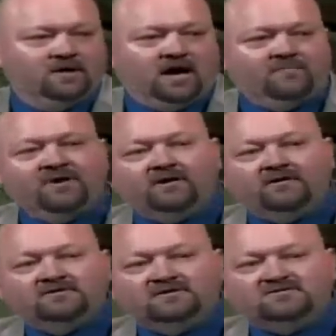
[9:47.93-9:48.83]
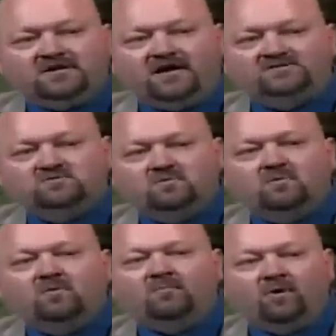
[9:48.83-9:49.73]
I'm here to discuss
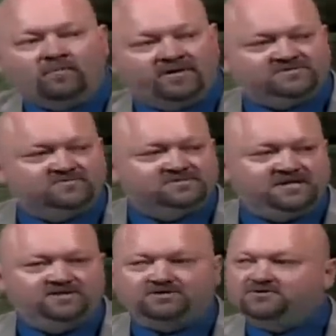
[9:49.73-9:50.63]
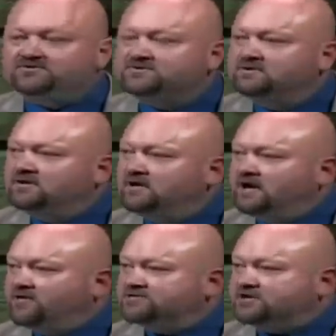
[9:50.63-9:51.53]
what Mormonism teaches,
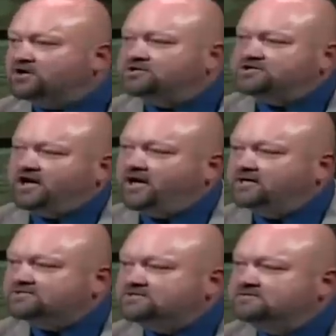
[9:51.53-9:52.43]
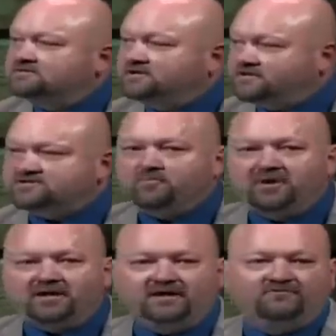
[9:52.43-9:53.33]
and there's a good chance that there's a
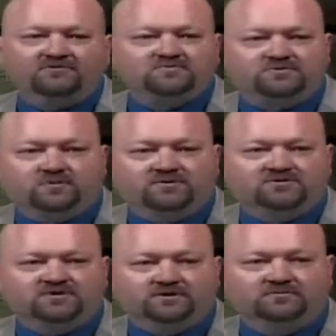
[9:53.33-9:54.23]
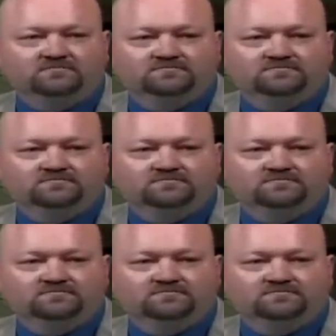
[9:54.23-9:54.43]
big difference between the two.